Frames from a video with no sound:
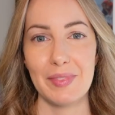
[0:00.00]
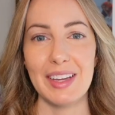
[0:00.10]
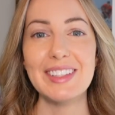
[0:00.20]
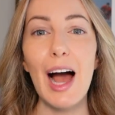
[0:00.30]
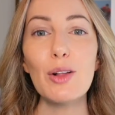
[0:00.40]

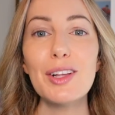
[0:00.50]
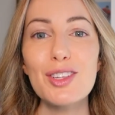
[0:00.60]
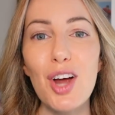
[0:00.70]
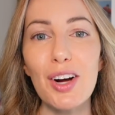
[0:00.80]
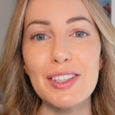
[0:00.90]
Now let's
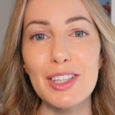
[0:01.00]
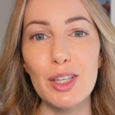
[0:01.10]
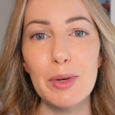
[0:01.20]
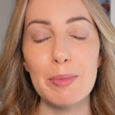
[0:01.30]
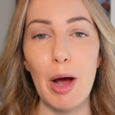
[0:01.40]
talk a
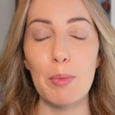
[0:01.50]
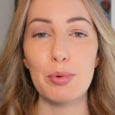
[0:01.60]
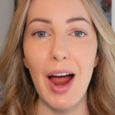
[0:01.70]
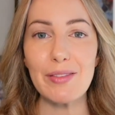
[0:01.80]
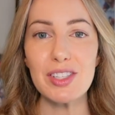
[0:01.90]
little bit about
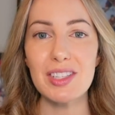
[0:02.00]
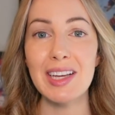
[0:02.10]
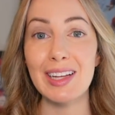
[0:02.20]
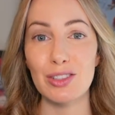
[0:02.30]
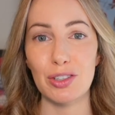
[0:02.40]
privacy
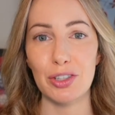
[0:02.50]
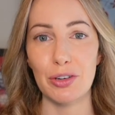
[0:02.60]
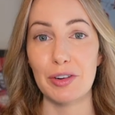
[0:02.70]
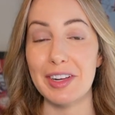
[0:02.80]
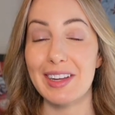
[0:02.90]
and
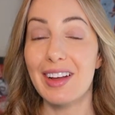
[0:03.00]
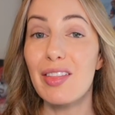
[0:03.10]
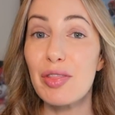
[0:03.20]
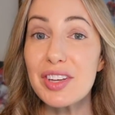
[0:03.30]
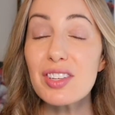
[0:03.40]
security.
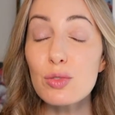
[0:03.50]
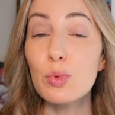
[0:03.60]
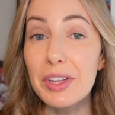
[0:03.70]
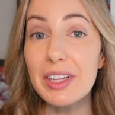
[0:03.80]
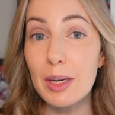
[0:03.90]
This is
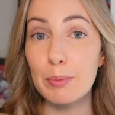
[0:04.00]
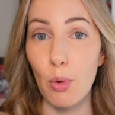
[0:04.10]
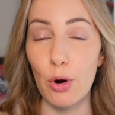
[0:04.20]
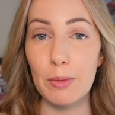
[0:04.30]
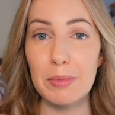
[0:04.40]
really
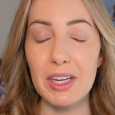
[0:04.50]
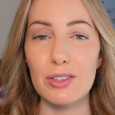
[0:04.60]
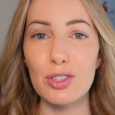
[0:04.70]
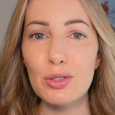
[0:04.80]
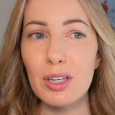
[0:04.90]
important
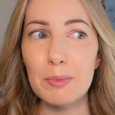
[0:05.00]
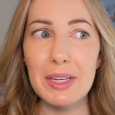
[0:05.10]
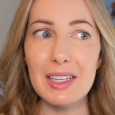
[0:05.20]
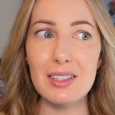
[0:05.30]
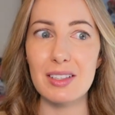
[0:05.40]
because you could
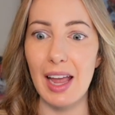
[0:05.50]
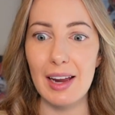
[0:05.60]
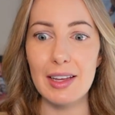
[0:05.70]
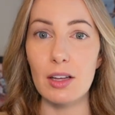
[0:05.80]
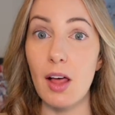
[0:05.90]
be
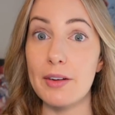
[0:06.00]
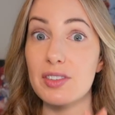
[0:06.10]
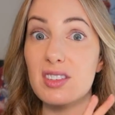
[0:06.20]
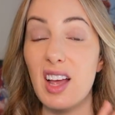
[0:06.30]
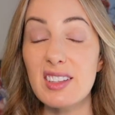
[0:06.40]
scanning a lot of
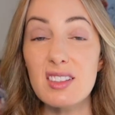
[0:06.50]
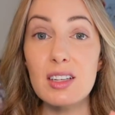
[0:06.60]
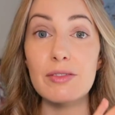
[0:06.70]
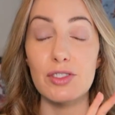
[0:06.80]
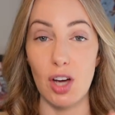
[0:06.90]

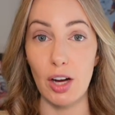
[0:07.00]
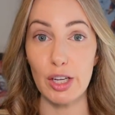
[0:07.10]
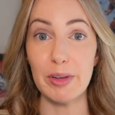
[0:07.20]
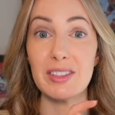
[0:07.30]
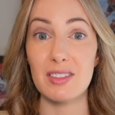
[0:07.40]
sensitive
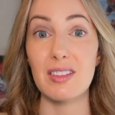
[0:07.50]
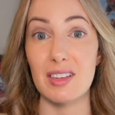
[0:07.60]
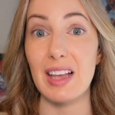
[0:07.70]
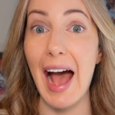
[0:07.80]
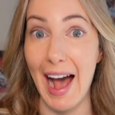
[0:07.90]
documents to
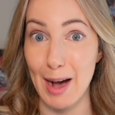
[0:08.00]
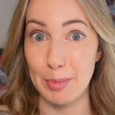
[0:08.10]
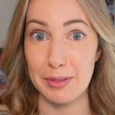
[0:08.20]
this app.